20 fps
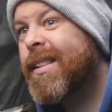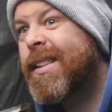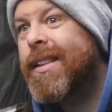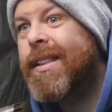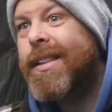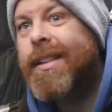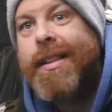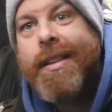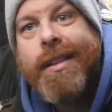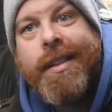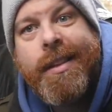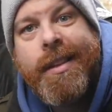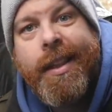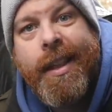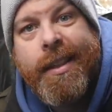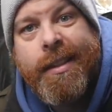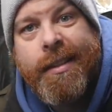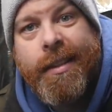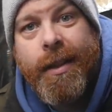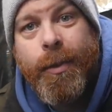this is
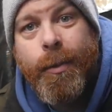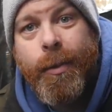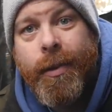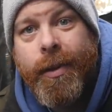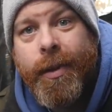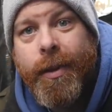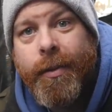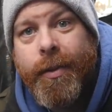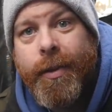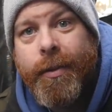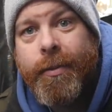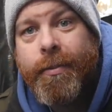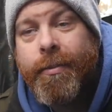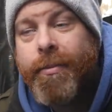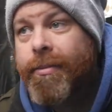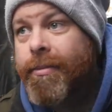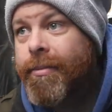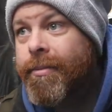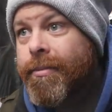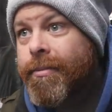actually one of the
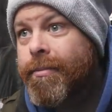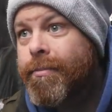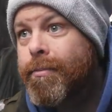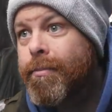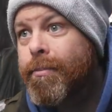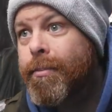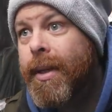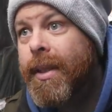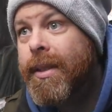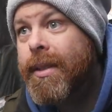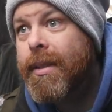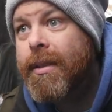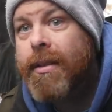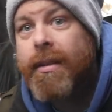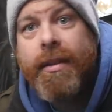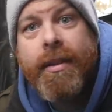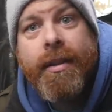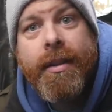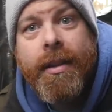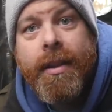best
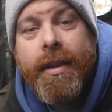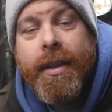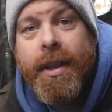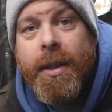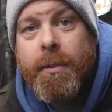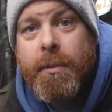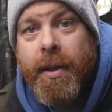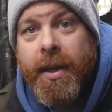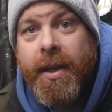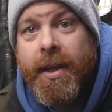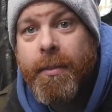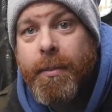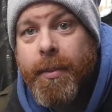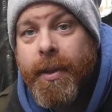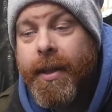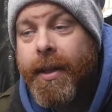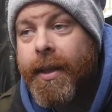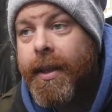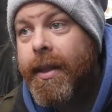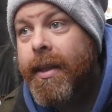in my
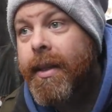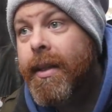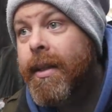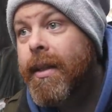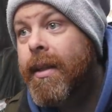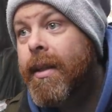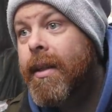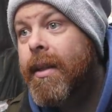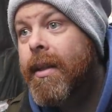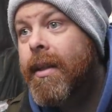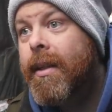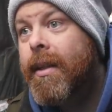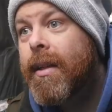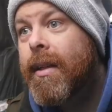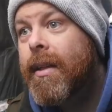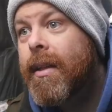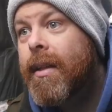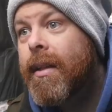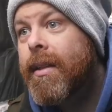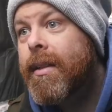opinion.
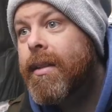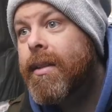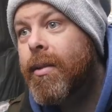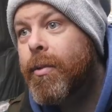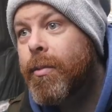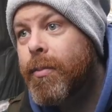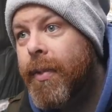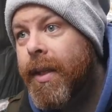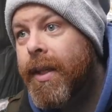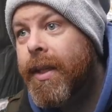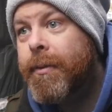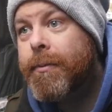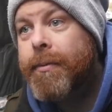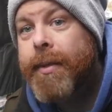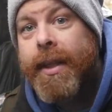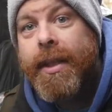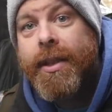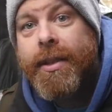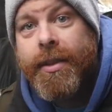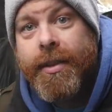So many
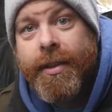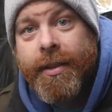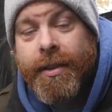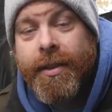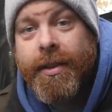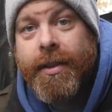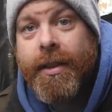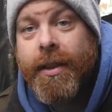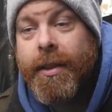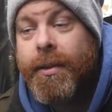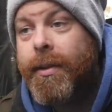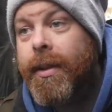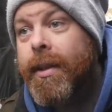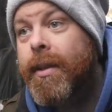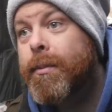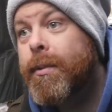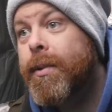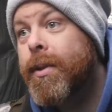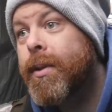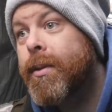features that you
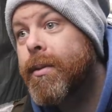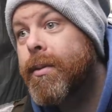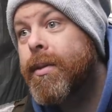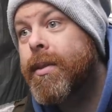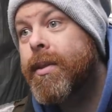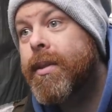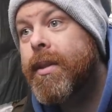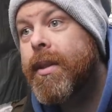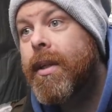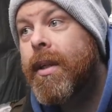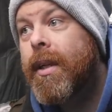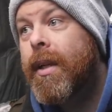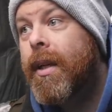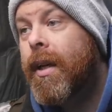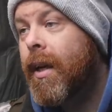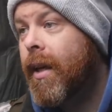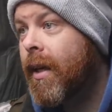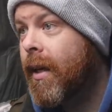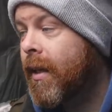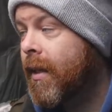can use,
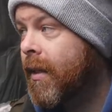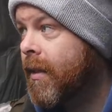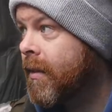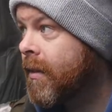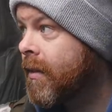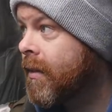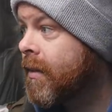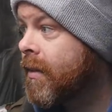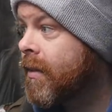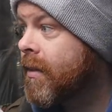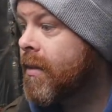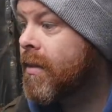and